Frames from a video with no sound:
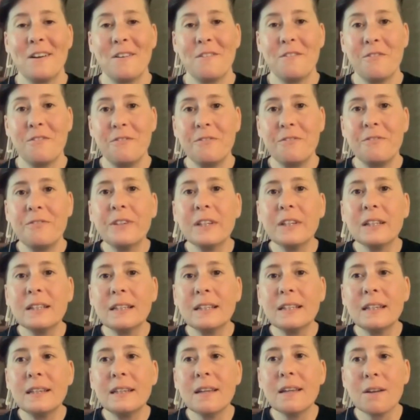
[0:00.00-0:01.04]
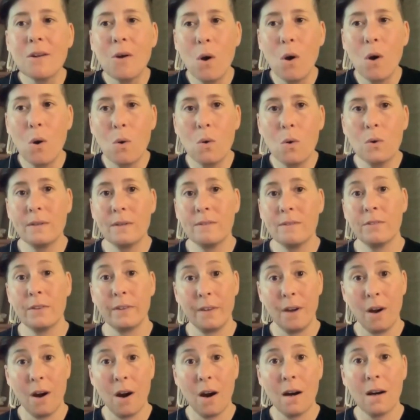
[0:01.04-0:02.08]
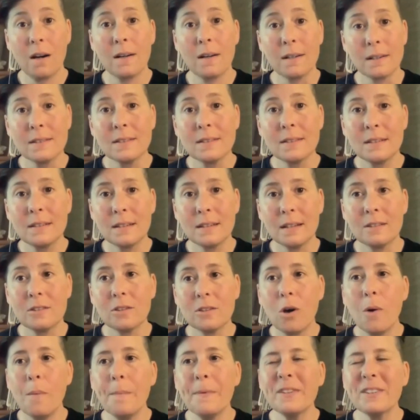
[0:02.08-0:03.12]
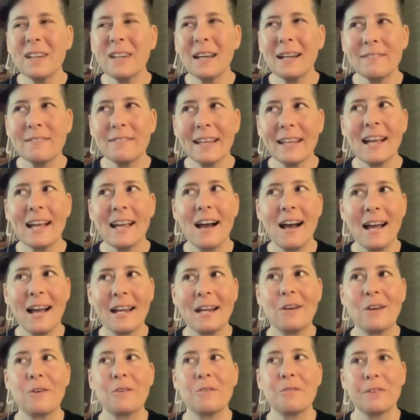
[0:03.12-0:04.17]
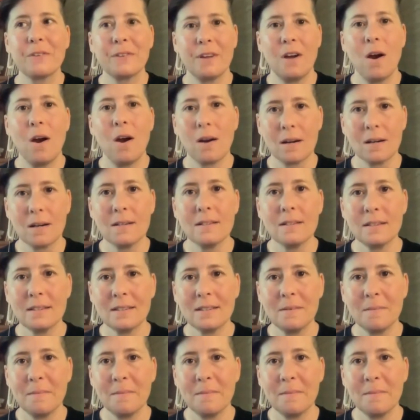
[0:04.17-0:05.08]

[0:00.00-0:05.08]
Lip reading: filling and holding for the heart. It's almost kind of like iron for the heart.